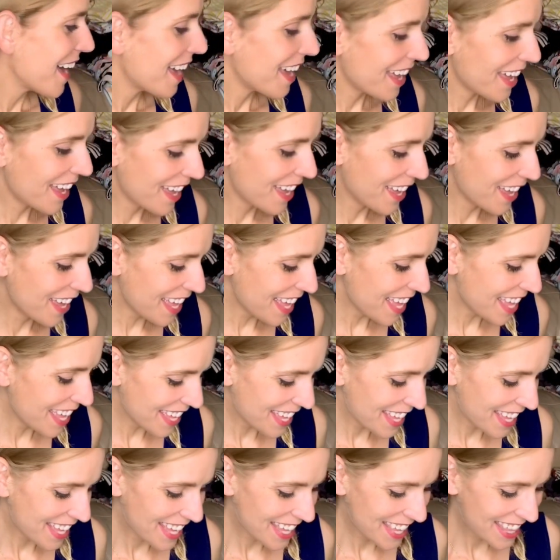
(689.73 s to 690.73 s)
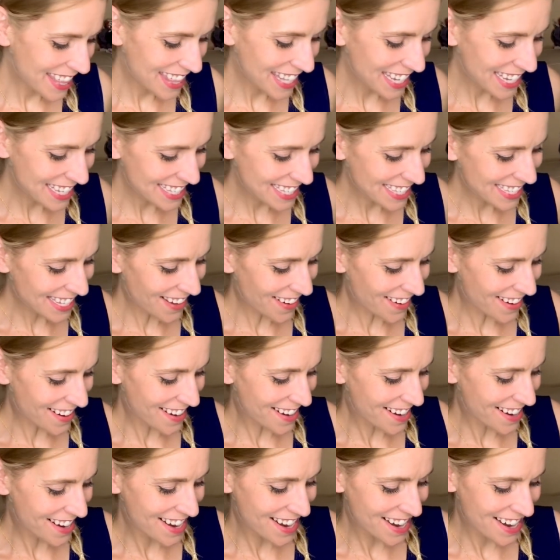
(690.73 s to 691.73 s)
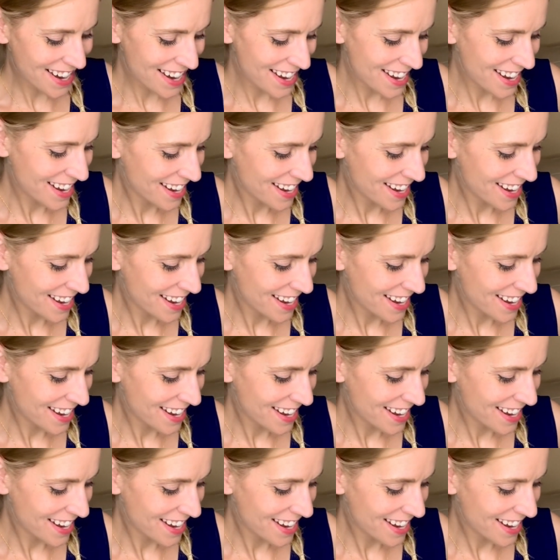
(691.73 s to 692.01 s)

Uh, these are